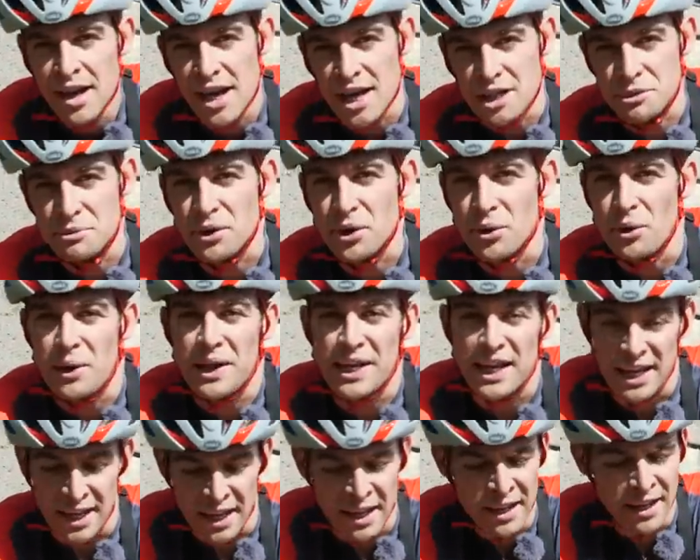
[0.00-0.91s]
as we're
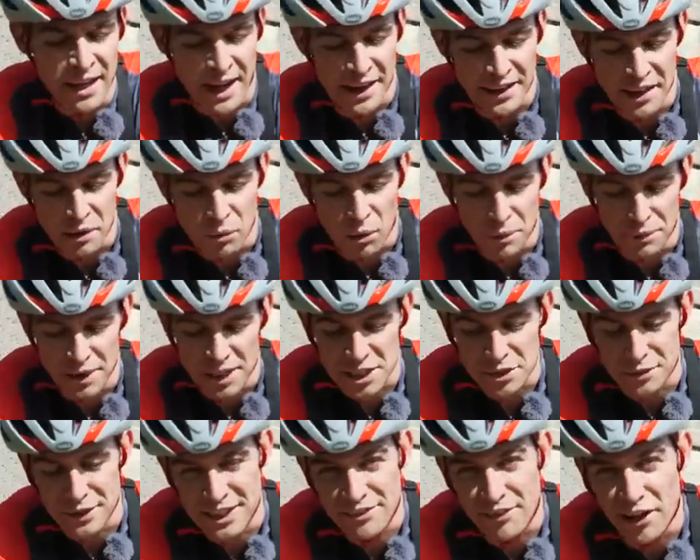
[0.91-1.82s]
calling it, and then
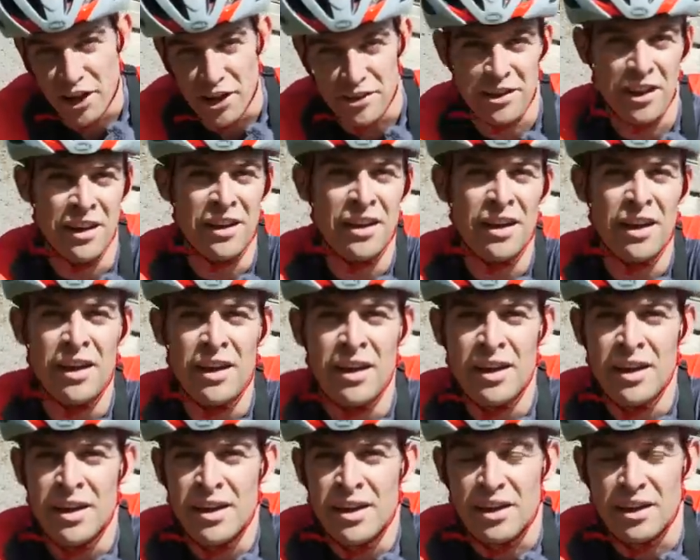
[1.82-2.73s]

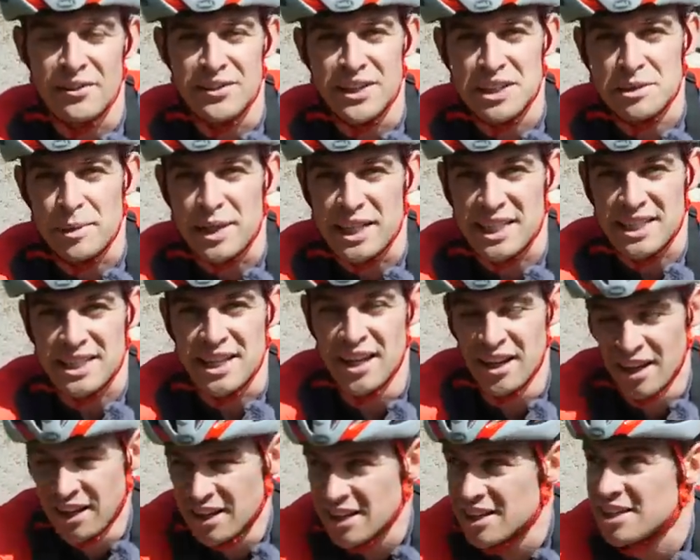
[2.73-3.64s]
1:25 on this beast.
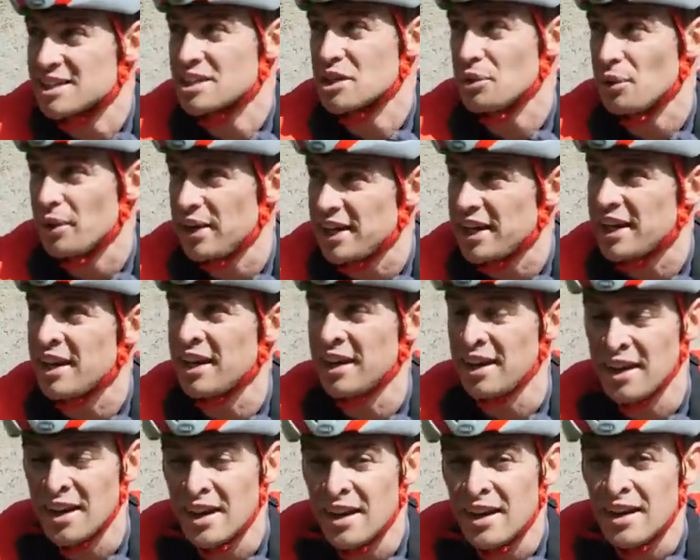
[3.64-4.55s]
It's quite
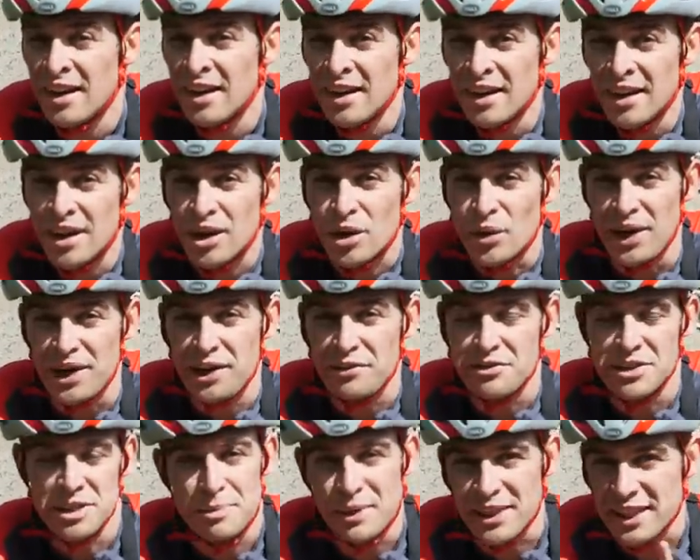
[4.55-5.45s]
a
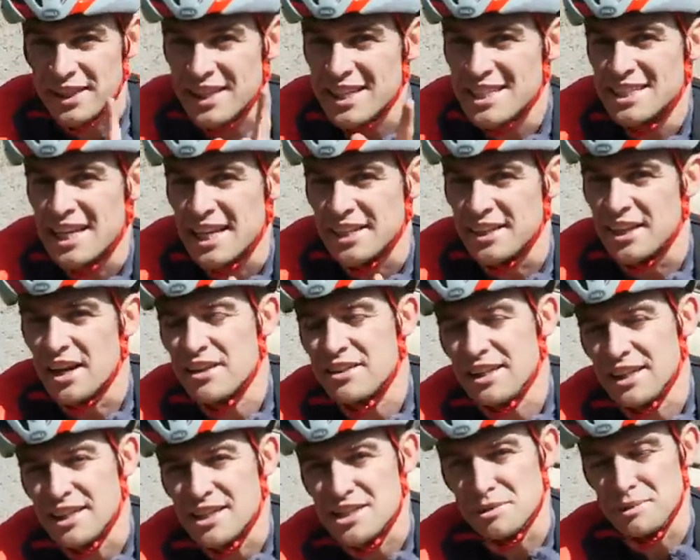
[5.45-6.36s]
difference, but the descent I
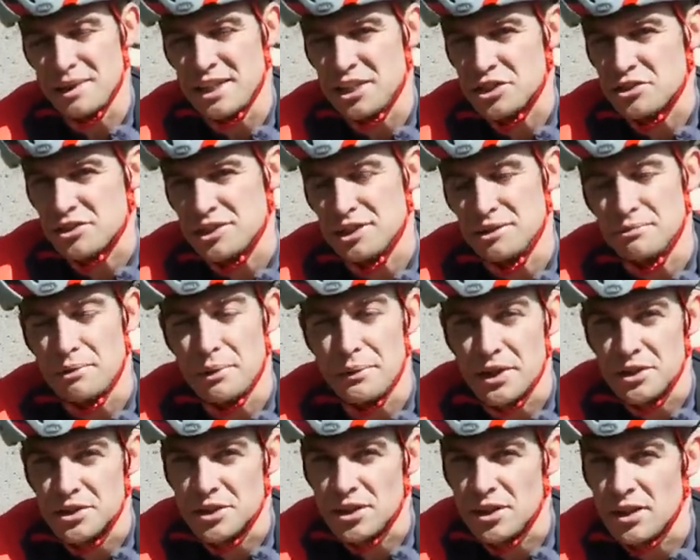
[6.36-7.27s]
think is gonna be interesting when
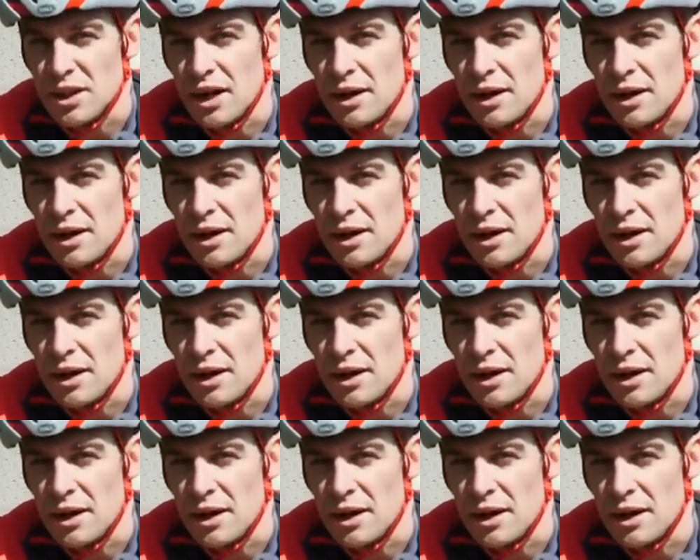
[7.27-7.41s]
we go to do